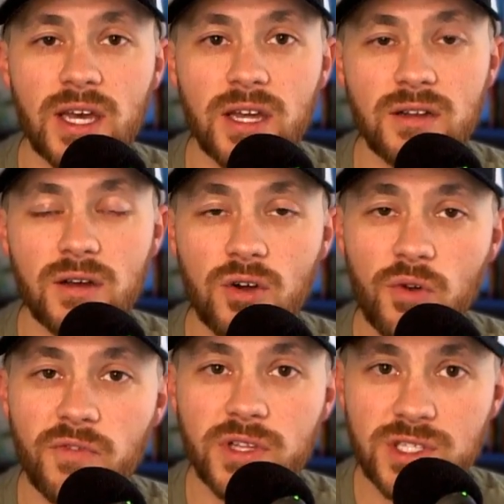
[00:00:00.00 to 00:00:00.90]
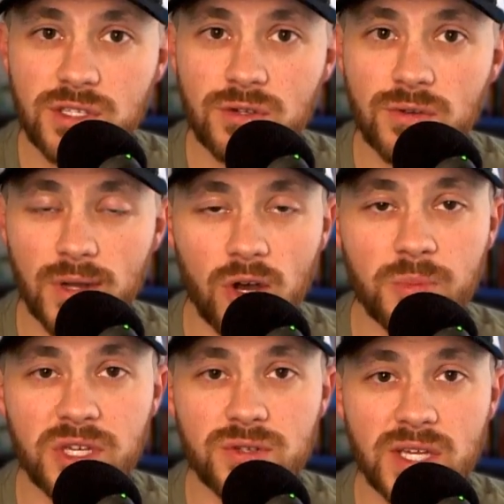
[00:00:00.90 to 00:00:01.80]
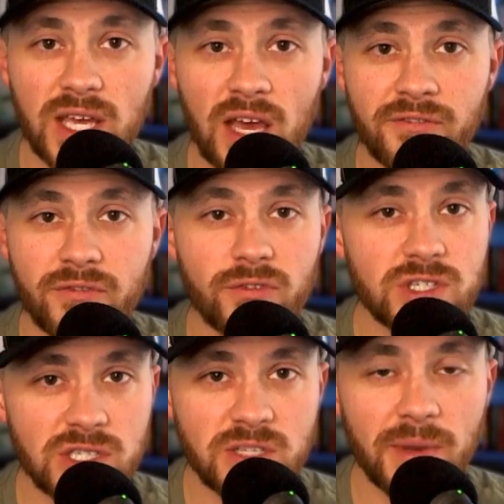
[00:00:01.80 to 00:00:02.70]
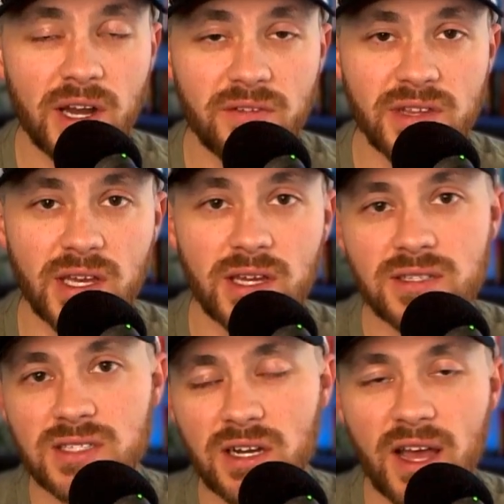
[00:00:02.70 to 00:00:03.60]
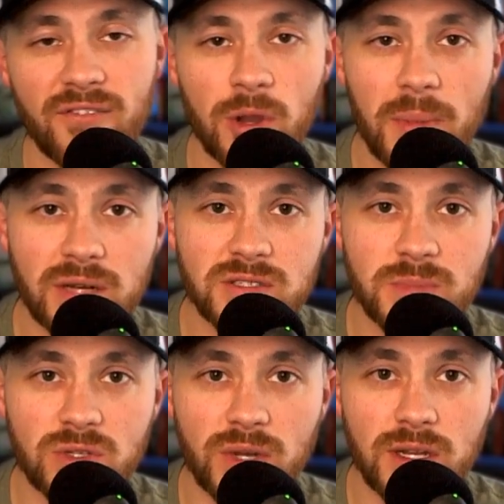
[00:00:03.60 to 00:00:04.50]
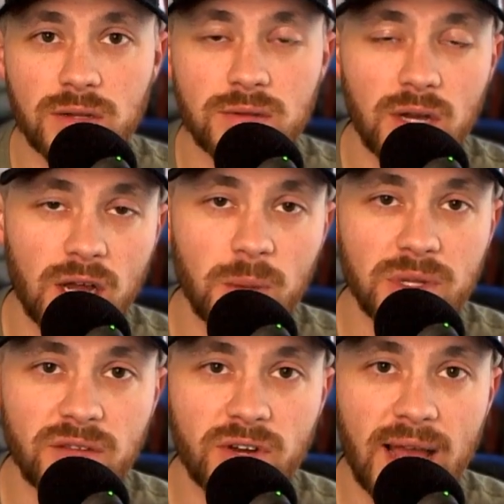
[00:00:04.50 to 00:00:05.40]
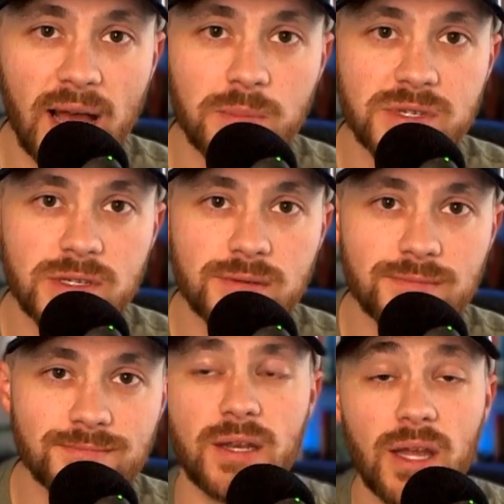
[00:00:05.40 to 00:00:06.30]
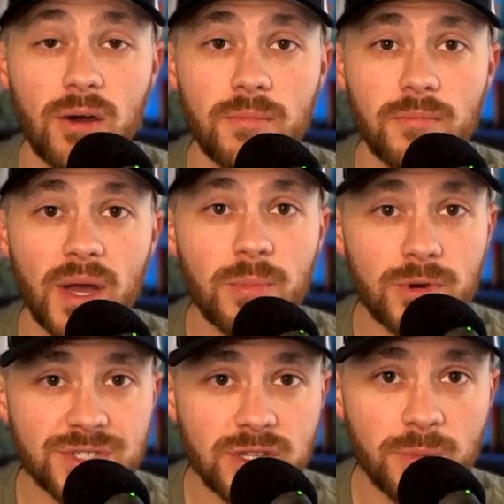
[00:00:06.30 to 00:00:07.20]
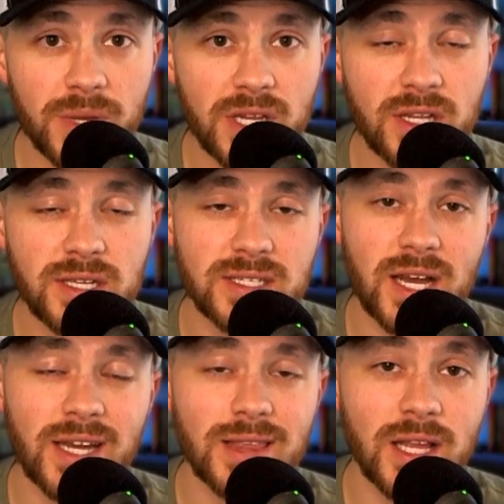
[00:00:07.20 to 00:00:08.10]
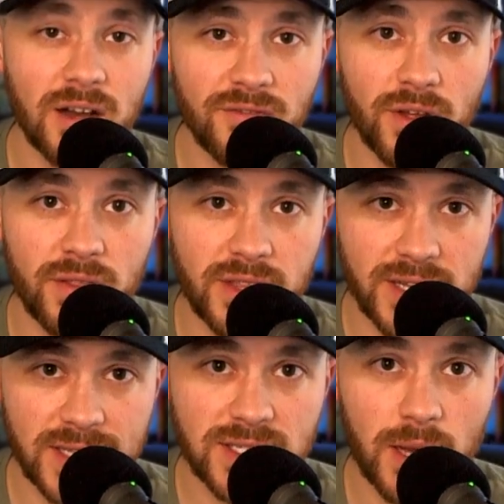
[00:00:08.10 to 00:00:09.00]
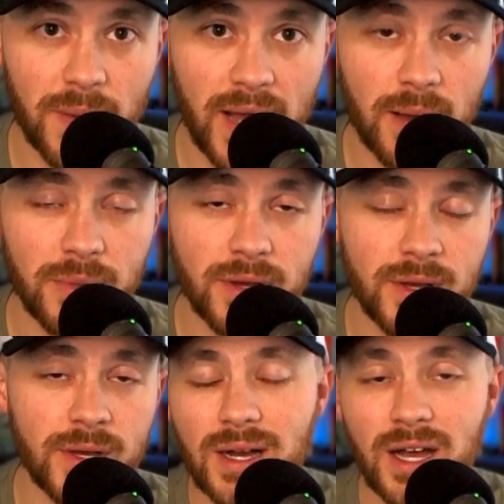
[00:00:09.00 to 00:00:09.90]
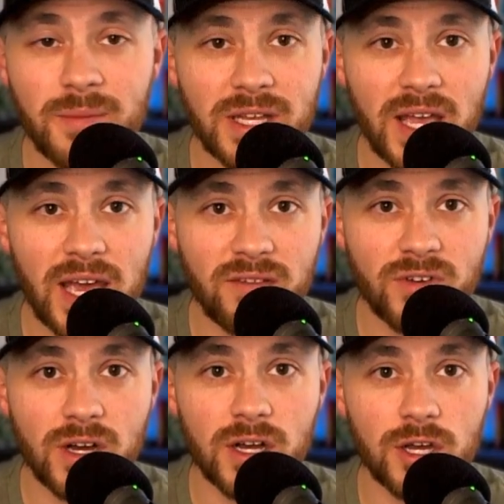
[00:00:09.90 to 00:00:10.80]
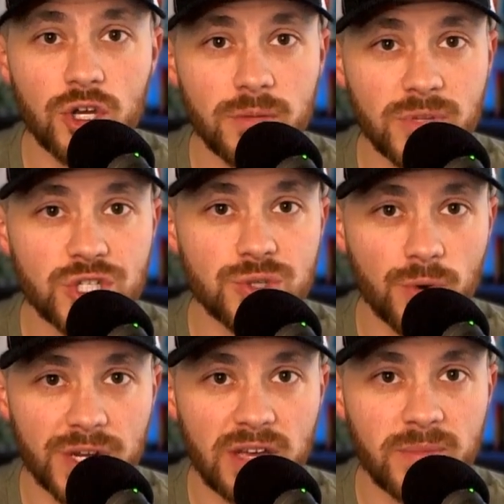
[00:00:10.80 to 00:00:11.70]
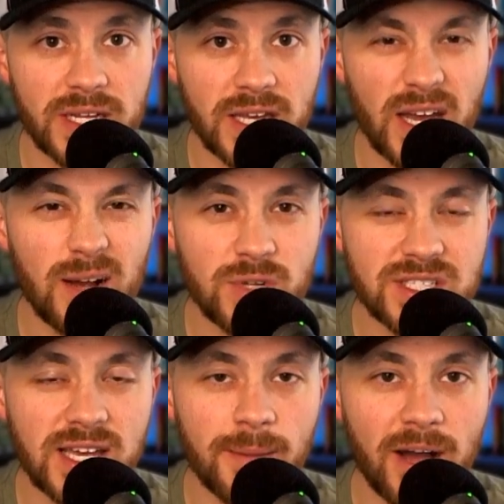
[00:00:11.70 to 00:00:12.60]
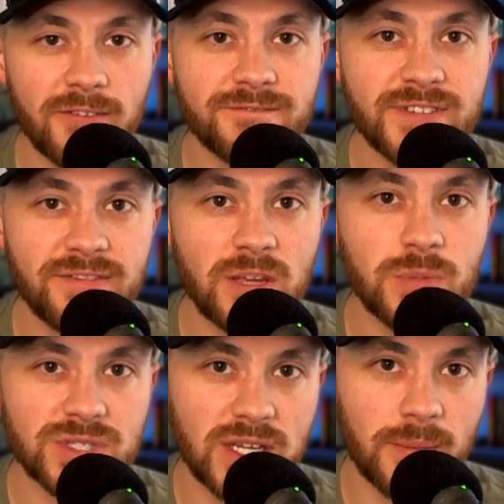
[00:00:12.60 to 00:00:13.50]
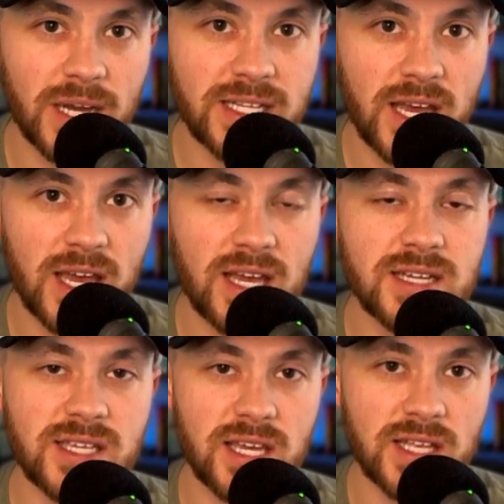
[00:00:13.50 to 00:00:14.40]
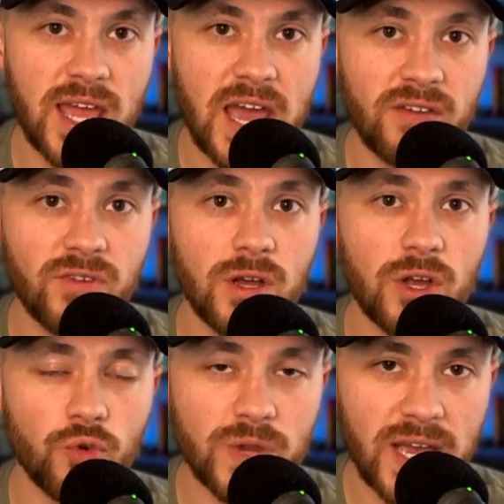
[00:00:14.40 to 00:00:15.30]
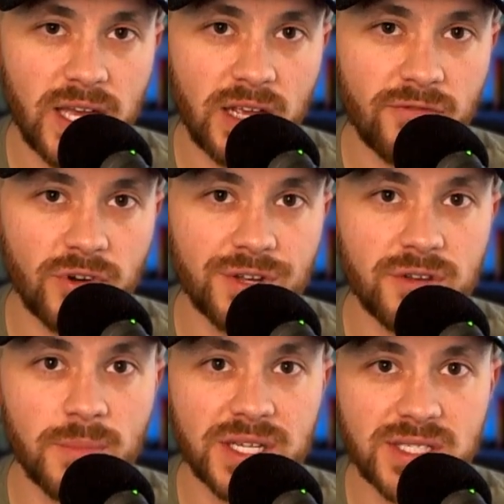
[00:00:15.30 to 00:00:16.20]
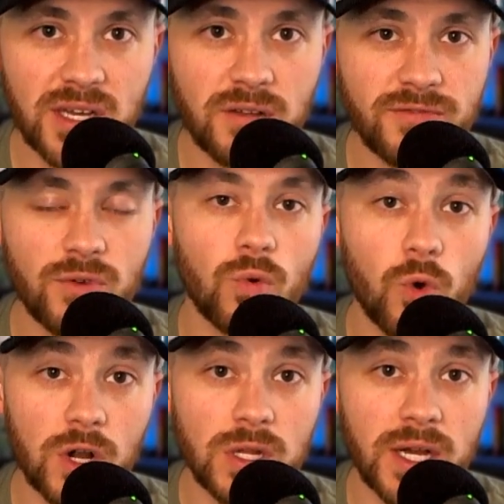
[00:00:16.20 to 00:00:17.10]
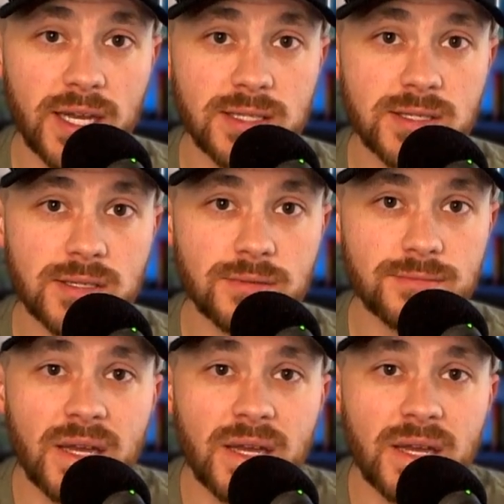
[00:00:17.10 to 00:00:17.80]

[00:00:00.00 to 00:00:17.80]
And hopefully soon I'll be using Canva for just about everything instead of having to bounce between a couple different apps. Now, my personal opinion is I love the desktop app. I'm in Canva a good majority of my day. I would say about 50% of my day is in Canva creating for either myself or clients.